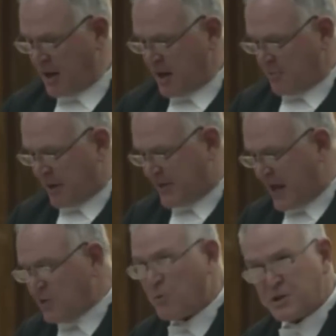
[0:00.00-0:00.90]
But
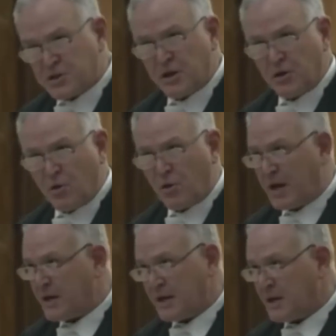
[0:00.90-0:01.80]
that question of law can
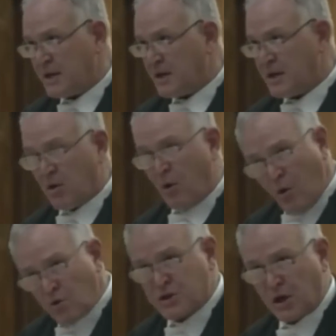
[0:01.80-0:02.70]

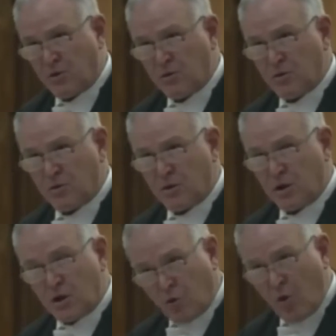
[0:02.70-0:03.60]
also
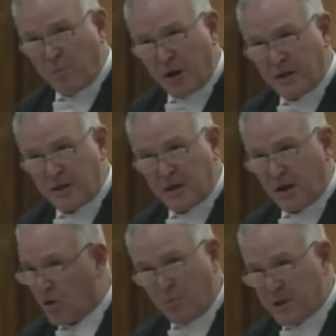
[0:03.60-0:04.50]
incorporate a
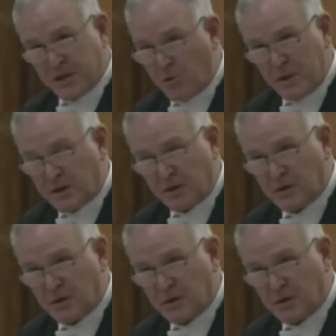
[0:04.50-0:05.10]
complete acquittal.